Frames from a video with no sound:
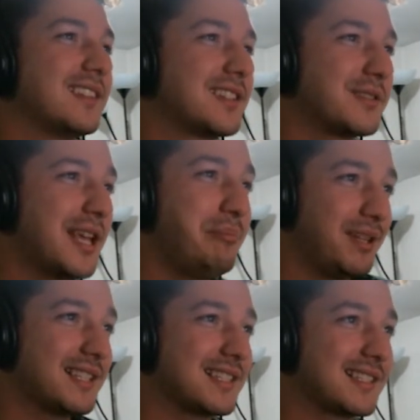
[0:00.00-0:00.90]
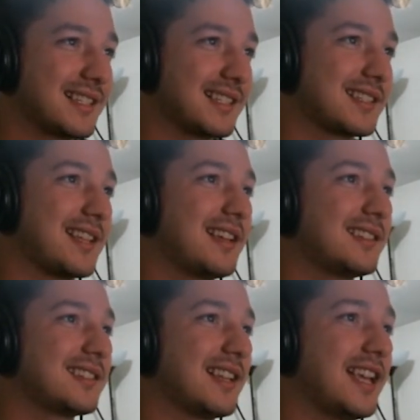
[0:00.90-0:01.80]
So 10 plus is a
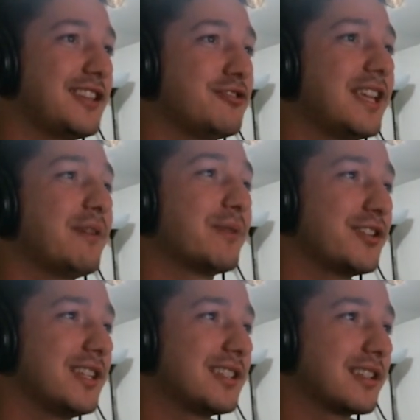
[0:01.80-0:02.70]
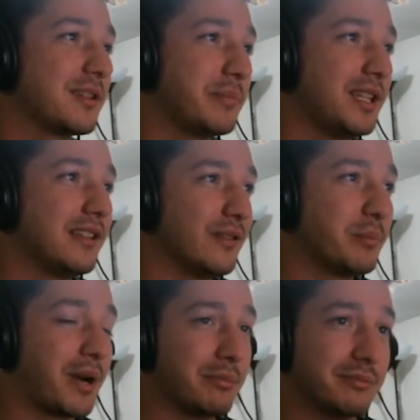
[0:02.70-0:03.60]
success, and you get where you need to be, no
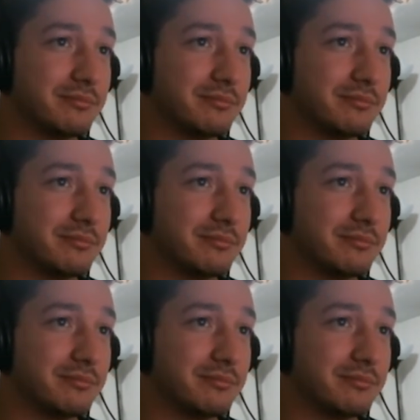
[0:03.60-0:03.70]
problem.